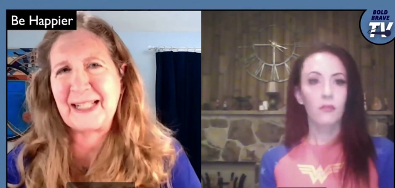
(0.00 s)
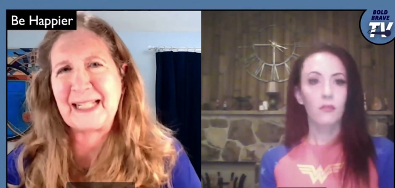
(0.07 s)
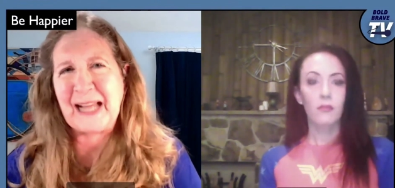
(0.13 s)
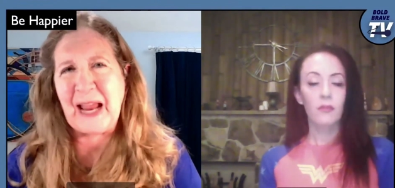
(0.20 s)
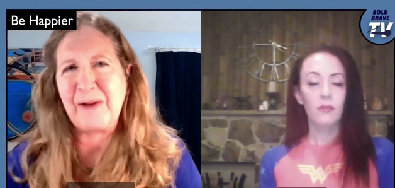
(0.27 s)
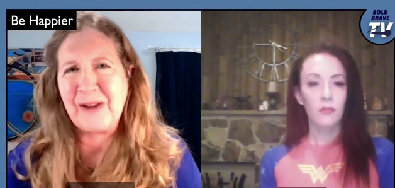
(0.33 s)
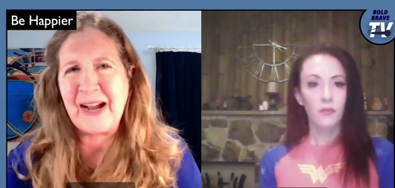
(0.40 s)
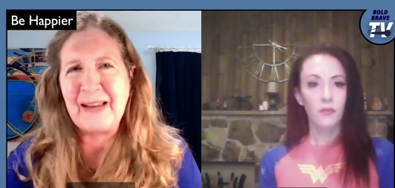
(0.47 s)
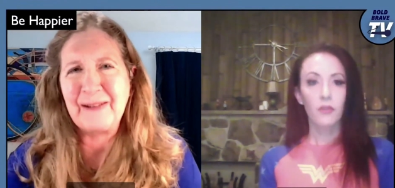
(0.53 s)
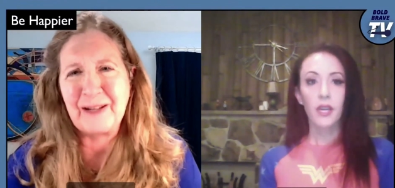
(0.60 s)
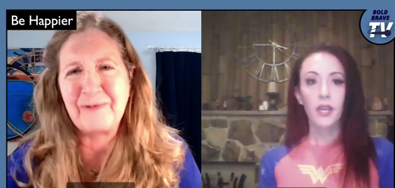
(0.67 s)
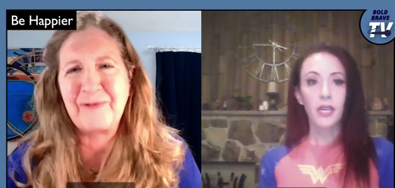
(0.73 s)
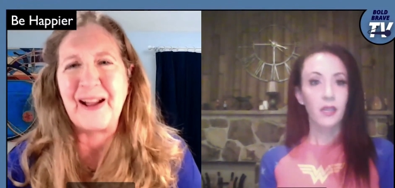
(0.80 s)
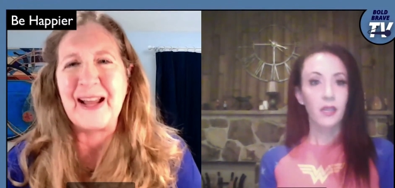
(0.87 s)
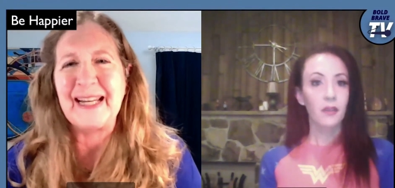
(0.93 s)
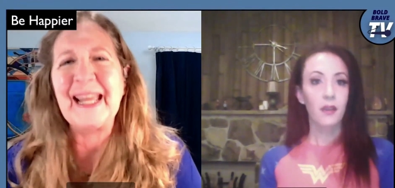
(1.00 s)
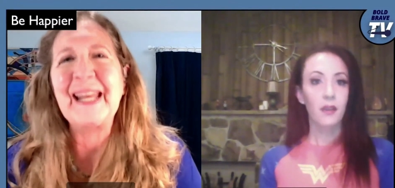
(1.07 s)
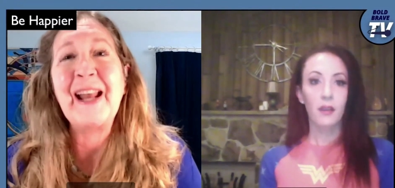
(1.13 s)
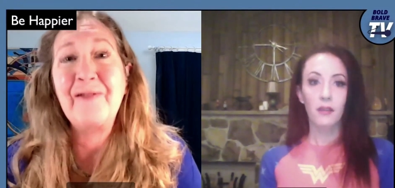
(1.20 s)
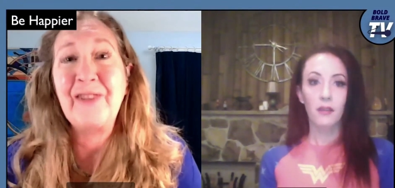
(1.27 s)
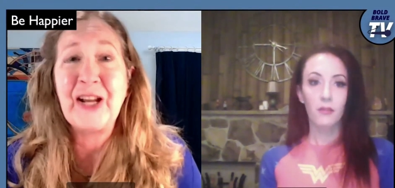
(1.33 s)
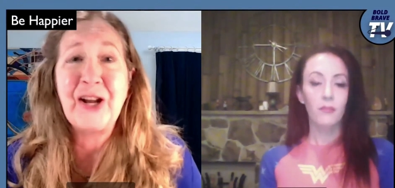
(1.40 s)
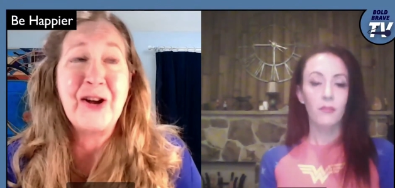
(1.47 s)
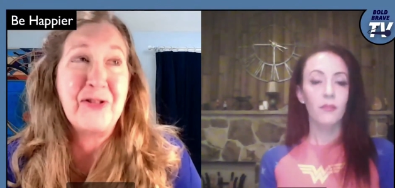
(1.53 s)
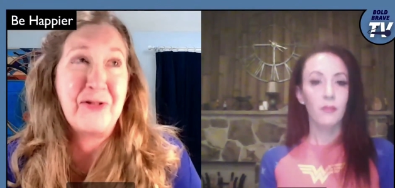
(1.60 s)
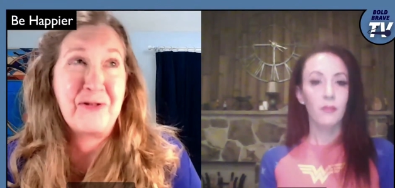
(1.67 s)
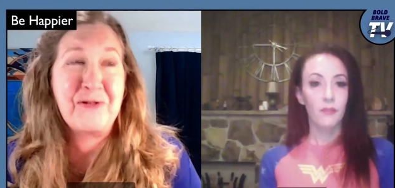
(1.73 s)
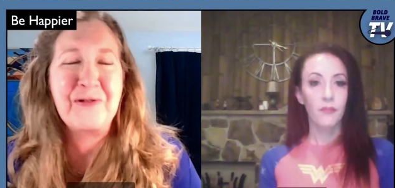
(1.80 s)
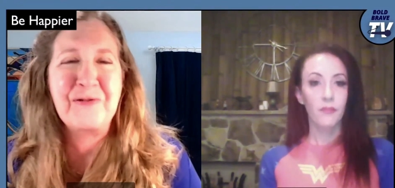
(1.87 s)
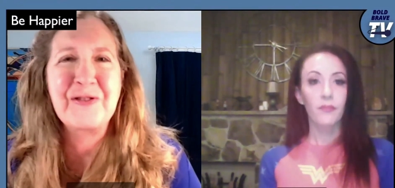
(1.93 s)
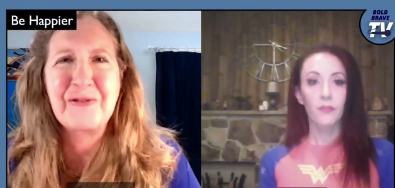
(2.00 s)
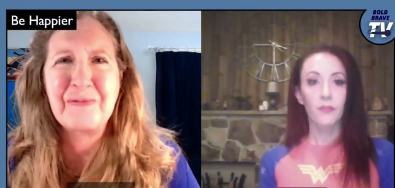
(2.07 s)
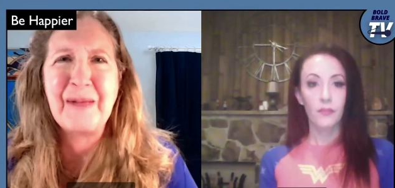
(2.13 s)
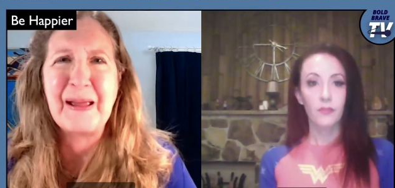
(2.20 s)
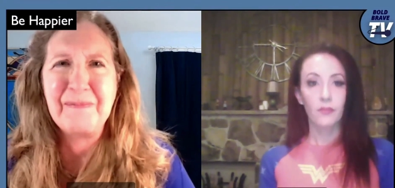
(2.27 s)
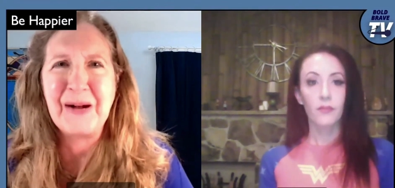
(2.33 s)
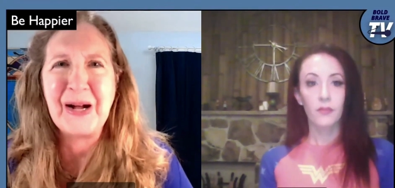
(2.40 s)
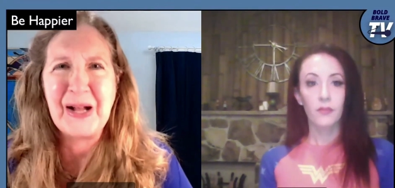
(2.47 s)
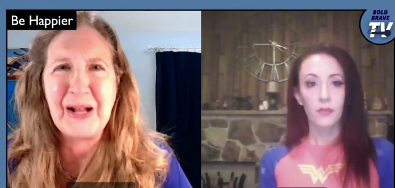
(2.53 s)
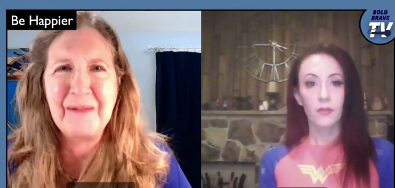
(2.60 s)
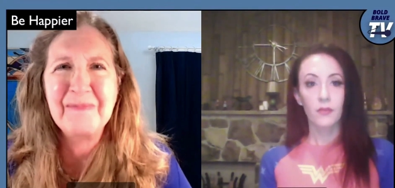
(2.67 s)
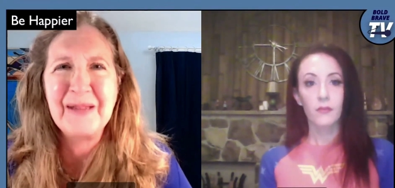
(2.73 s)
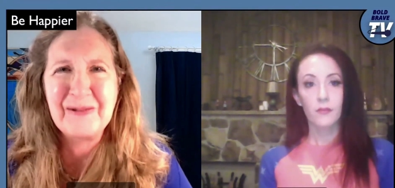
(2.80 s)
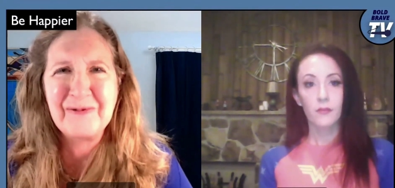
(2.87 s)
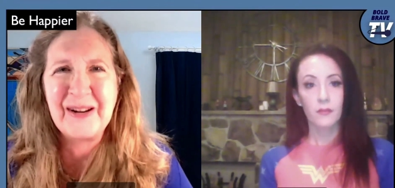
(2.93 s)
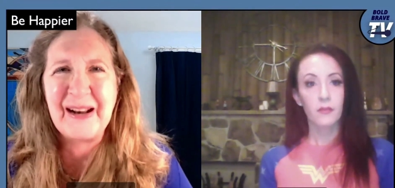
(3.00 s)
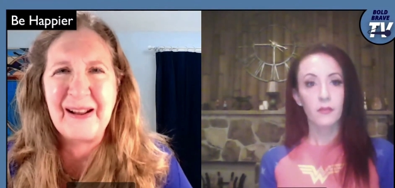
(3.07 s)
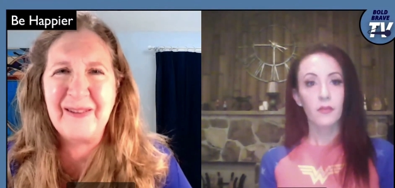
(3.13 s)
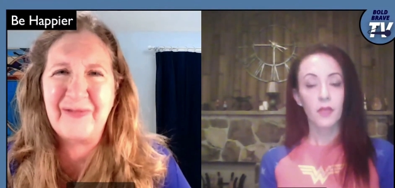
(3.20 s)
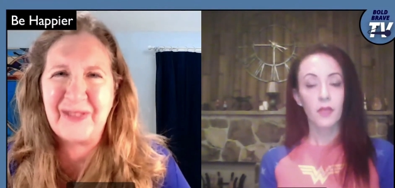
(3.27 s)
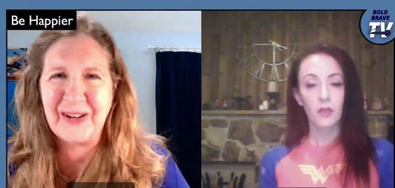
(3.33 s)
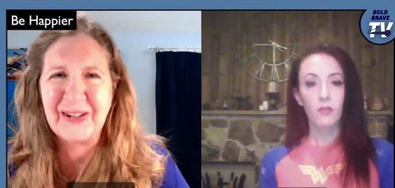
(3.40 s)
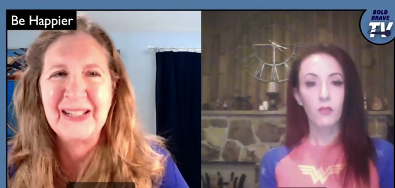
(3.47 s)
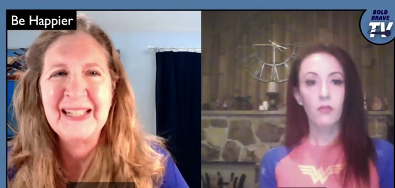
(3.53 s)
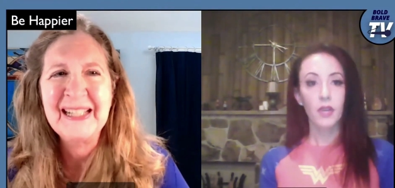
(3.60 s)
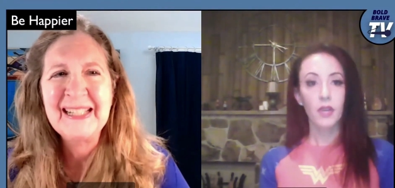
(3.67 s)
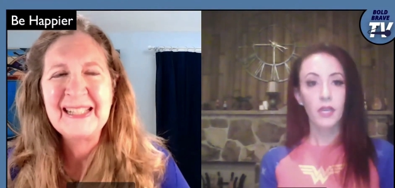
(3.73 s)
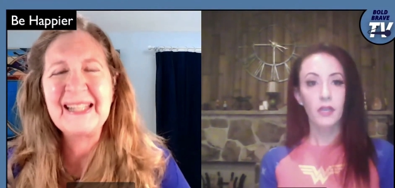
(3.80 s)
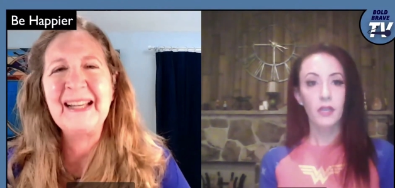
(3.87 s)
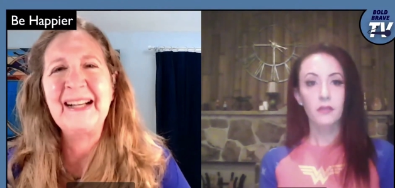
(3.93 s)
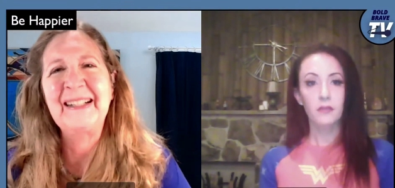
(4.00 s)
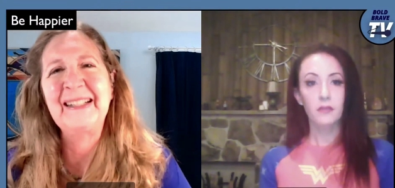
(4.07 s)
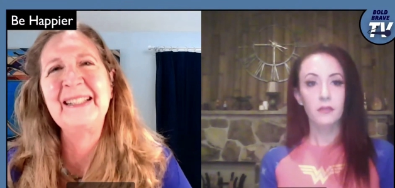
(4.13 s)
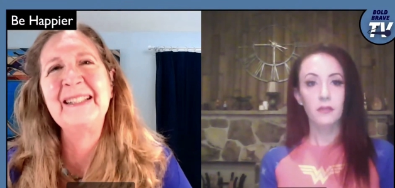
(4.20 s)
Speaker 1: is how right. I define it, having gone through it with my mom and whatever. Right. Yeah.